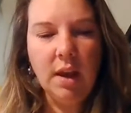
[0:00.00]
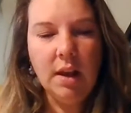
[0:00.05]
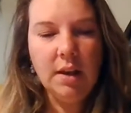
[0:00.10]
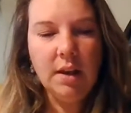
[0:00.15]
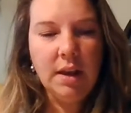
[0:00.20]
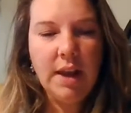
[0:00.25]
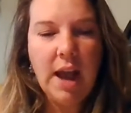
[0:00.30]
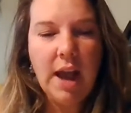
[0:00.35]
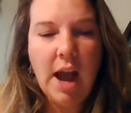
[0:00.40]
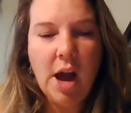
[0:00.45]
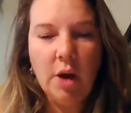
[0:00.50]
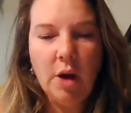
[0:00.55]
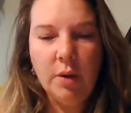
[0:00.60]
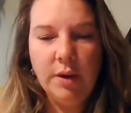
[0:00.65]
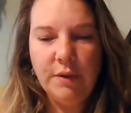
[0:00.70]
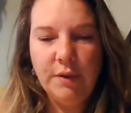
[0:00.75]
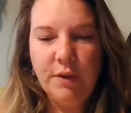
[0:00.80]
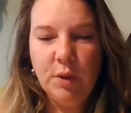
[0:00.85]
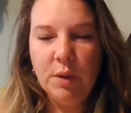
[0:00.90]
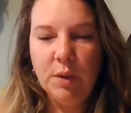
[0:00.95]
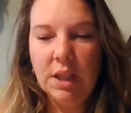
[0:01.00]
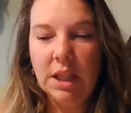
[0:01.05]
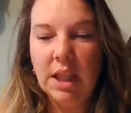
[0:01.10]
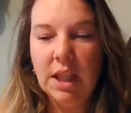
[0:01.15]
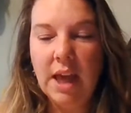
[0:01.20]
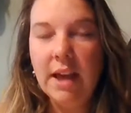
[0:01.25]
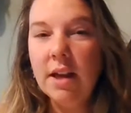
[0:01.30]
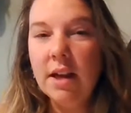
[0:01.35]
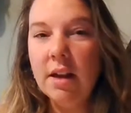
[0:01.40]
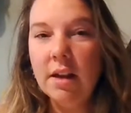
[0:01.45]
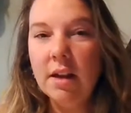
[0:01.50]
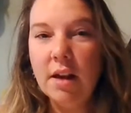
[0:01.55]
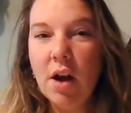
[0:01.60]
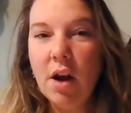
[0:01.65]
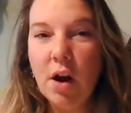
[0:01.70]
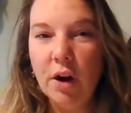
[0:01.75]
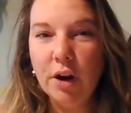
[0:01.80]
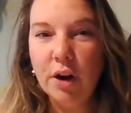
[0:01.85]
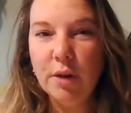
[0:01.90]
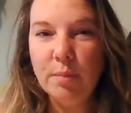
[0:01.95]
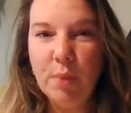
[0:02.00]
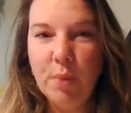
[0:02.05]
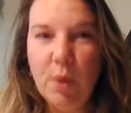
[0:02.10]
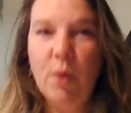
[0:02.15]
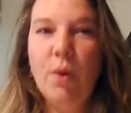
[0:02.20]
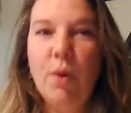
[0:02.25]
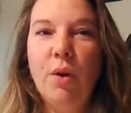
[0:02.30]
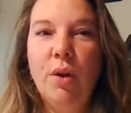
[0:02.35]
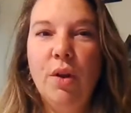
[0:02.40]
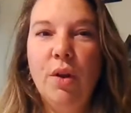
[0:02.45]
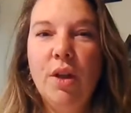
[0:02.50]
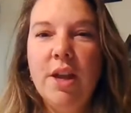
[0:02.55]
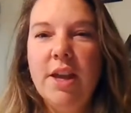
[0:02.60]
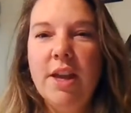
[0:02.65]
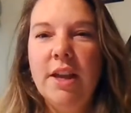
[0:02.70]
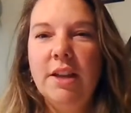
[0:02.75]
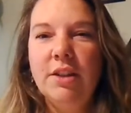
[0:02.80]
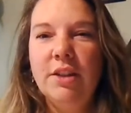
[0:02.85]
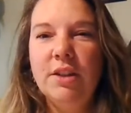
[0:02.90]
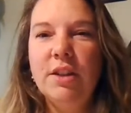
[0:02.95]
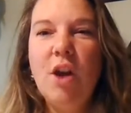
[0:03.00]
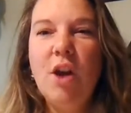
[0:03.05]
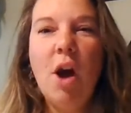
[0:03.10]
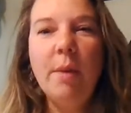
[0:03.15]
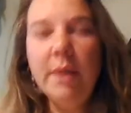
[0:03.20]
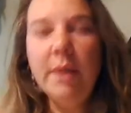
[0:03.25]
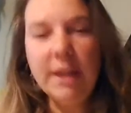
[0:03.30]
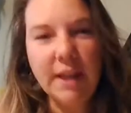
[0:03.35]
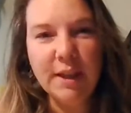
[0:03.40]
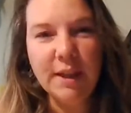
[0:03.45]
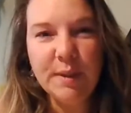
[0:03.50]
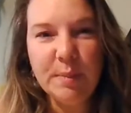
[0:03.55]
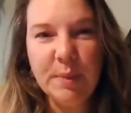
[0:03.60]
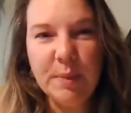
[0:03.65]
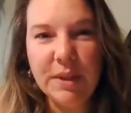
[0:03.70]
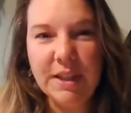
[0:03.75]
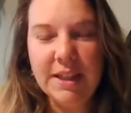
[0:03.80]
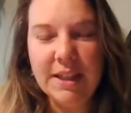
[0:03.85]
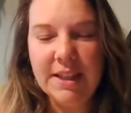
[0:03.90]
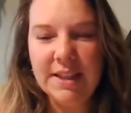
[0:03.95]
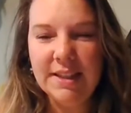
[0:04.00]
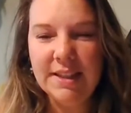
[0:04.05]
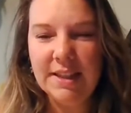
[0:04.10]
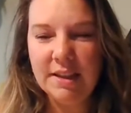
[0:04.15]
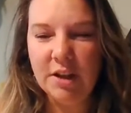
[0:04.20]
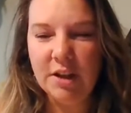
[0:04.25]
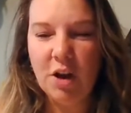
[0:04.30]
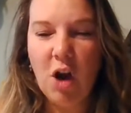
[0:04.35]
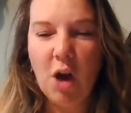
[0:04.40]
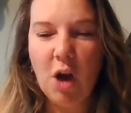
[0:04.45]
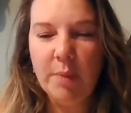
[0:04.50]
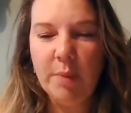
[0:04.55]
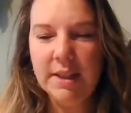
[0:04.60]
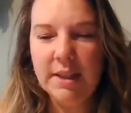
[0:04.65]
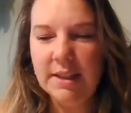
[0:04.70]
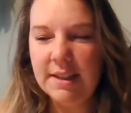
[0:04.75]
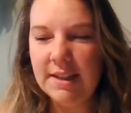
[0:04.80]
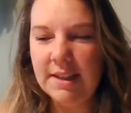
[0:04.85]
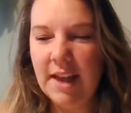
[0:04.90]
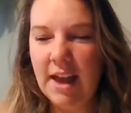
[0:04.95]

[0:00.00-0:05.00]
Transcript: now, if you'd like a card pull, just comment yes, please, in the comments.